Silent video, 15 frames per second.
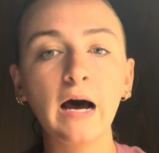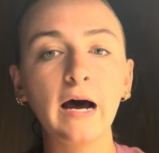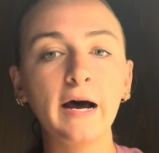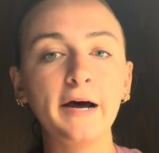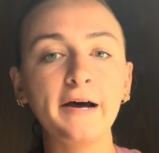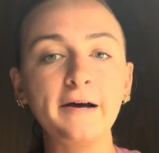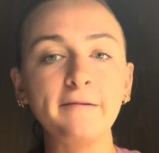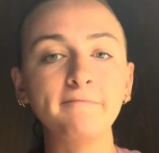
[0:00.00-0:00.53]

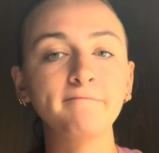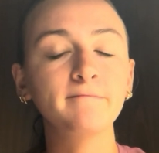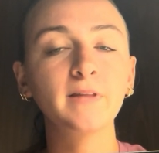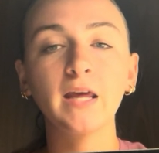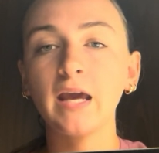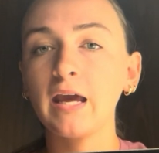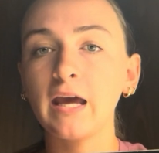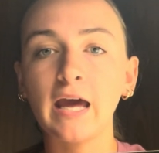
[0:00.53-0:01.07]

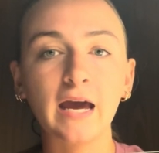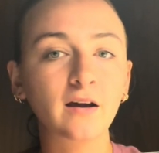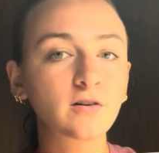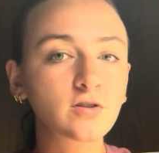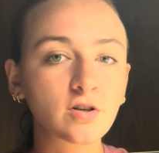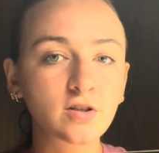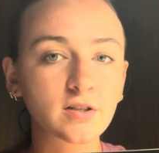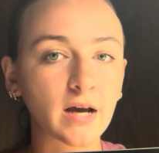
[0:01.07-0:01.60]
can't
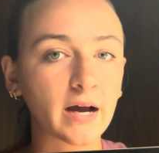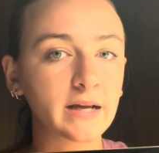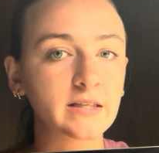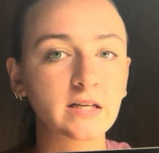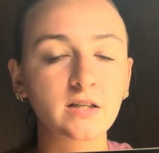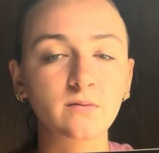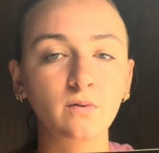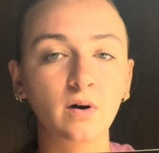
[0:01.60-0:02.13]
exercise
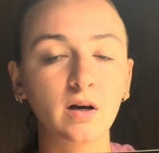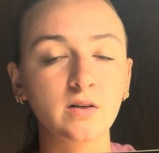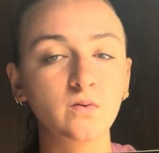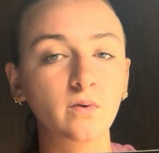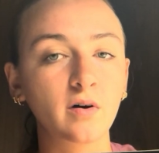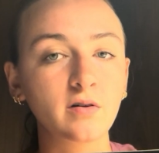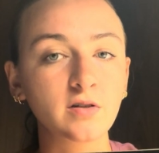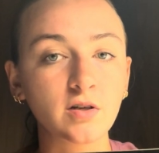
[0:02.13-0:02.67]
as
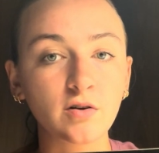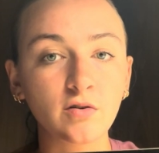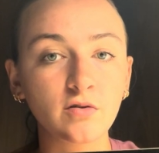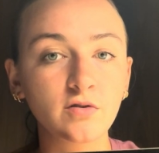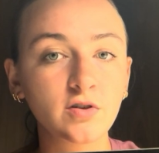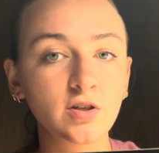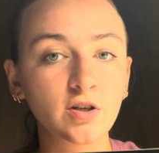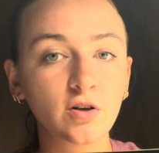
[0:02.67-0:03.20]
well as you
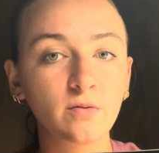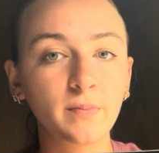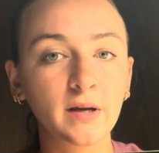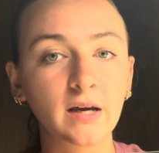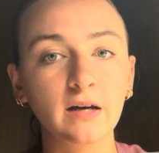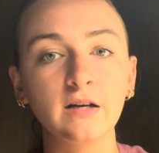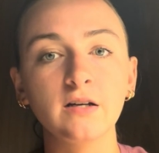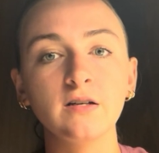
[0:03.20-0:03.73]
used to
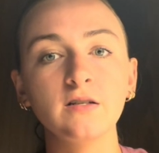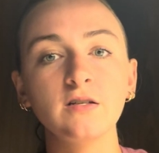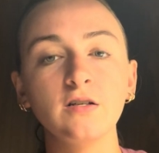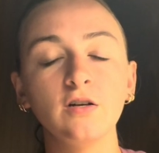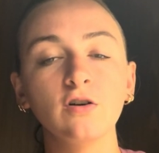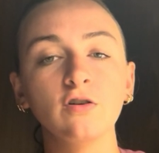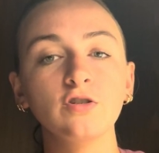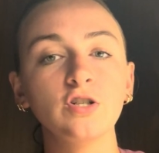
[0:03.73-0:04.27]
because
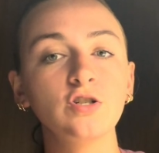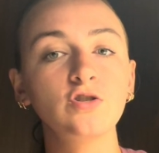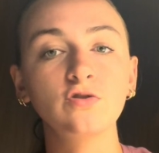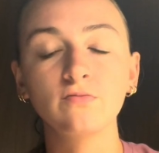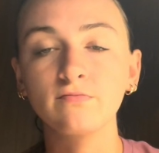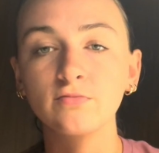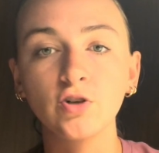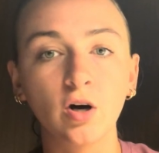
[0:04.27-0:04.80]
you're just
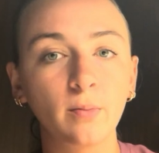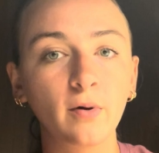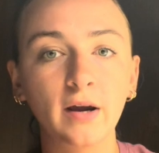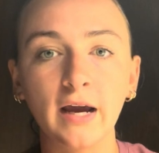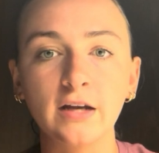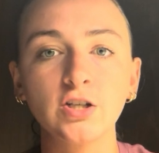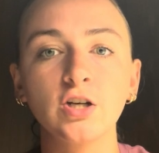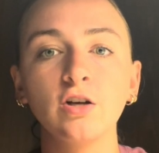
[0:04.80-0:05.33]
trouble
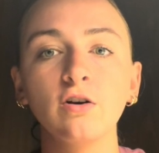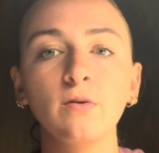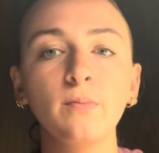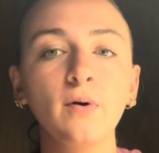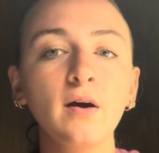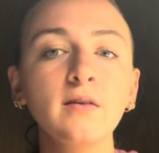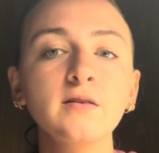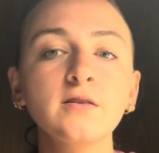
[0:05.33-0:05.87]
catching your
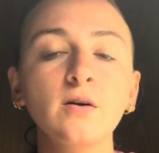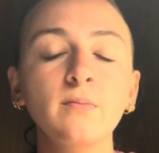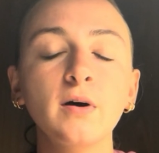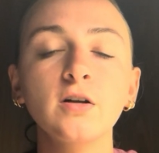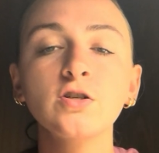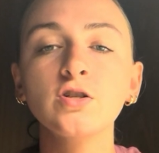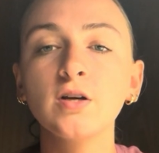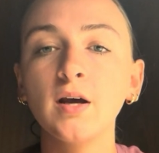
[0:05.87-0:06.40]
breath so
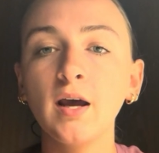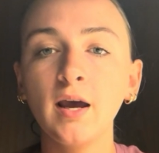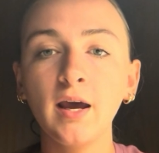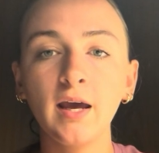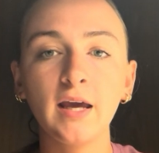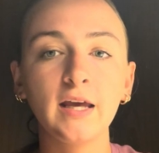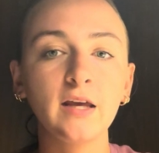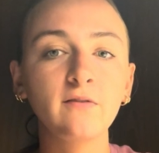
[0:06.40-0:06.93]
much,
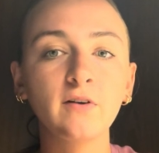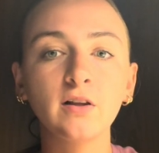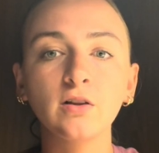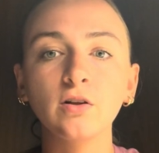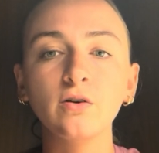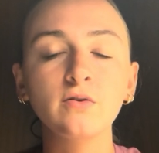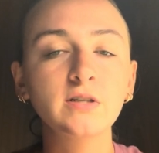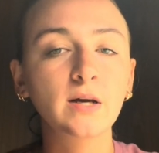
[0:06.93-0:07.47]
even
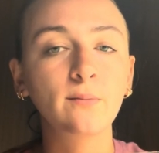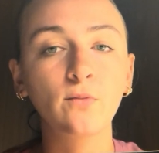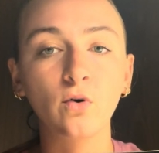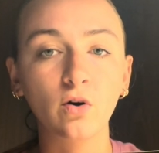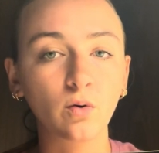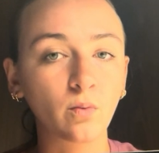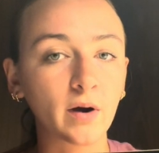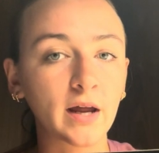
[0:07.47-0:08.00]
losing
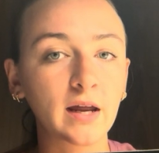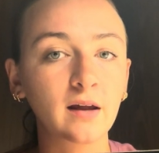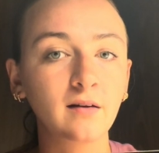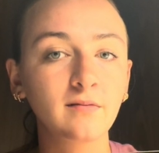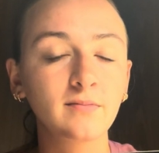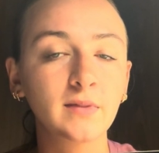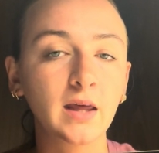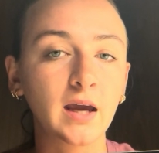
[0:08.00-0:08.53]
more weight
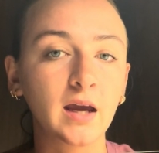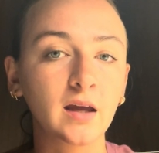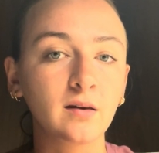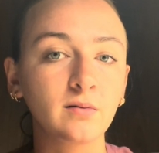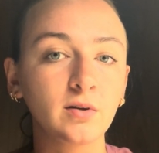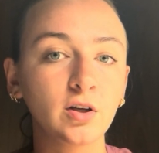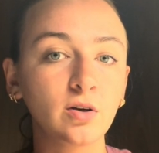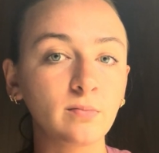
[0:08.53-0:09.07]

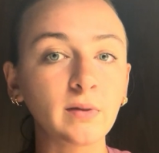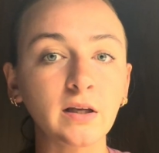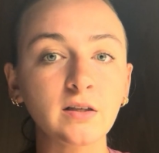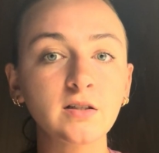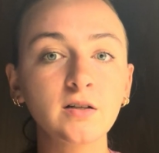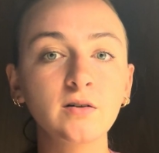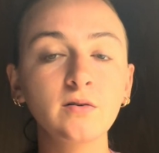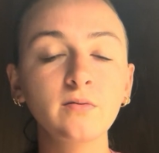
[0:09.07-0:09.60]
than you mean
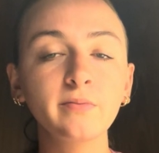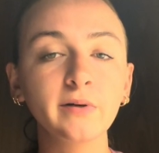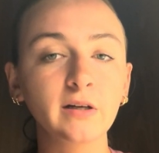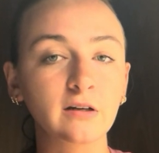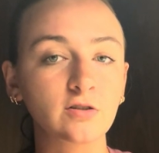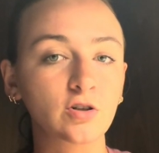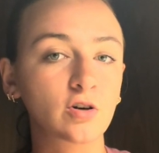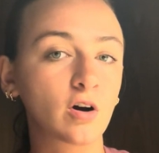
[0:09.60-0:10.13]
to
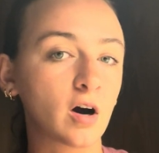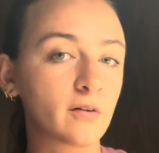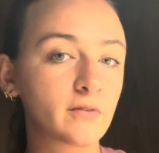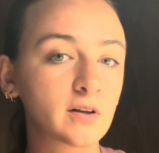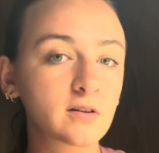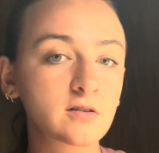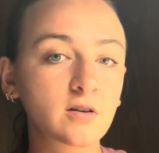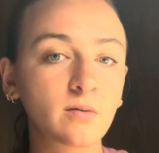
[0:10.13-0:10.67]
because you're
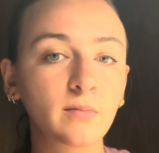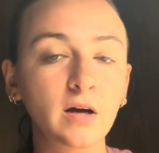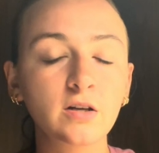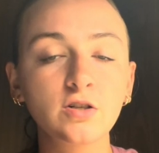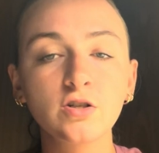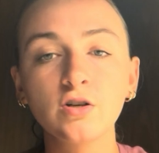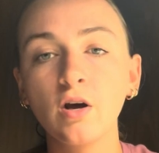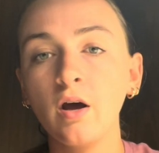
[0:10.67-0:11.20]
coughing so
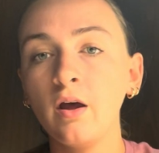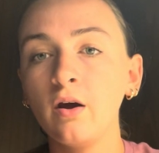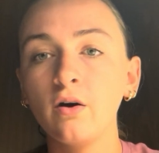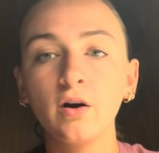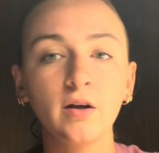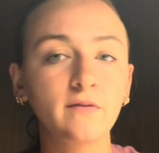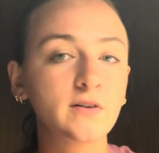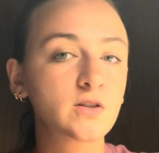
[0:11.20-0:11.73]
much.
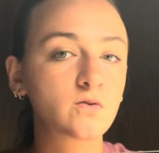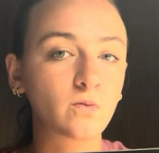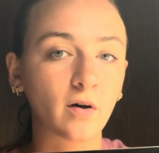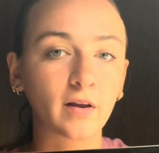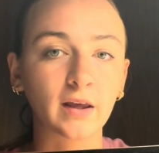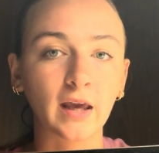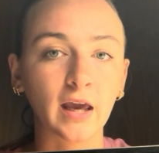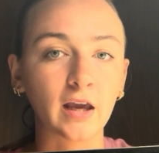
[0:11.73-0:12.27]
Even
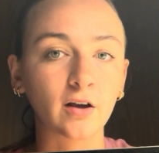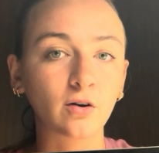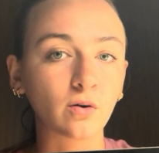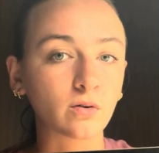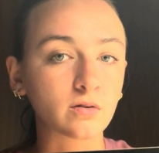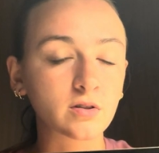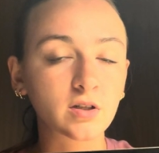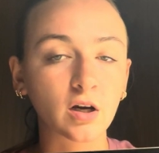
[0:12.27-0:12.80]
swelling
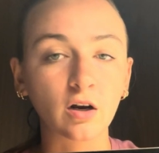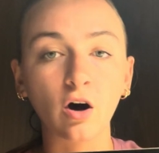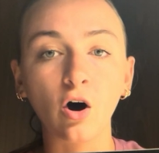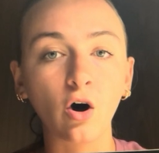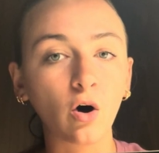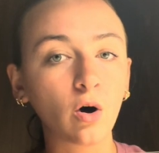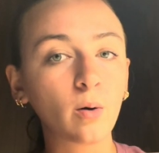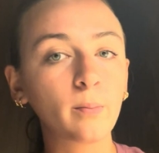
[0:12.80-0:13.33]
ankles could
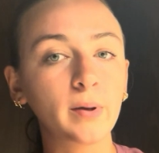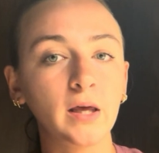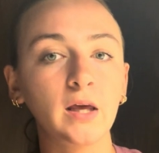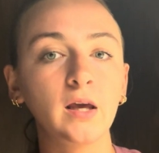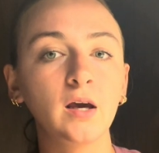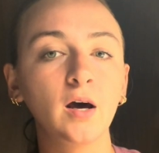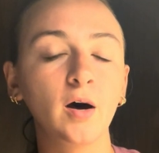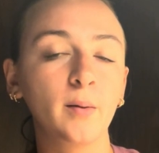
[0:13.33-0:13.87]
all
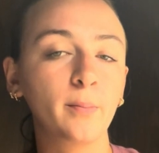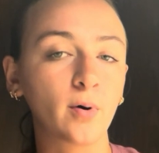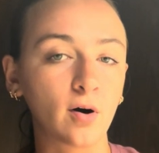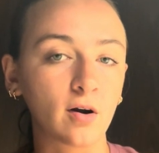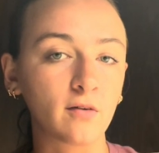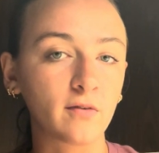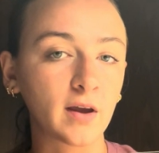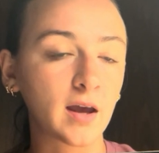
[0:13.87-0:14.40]
be a
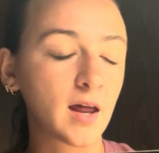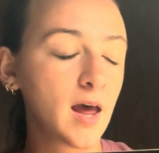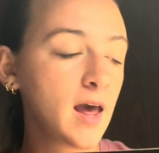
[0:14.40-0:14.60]
part of it.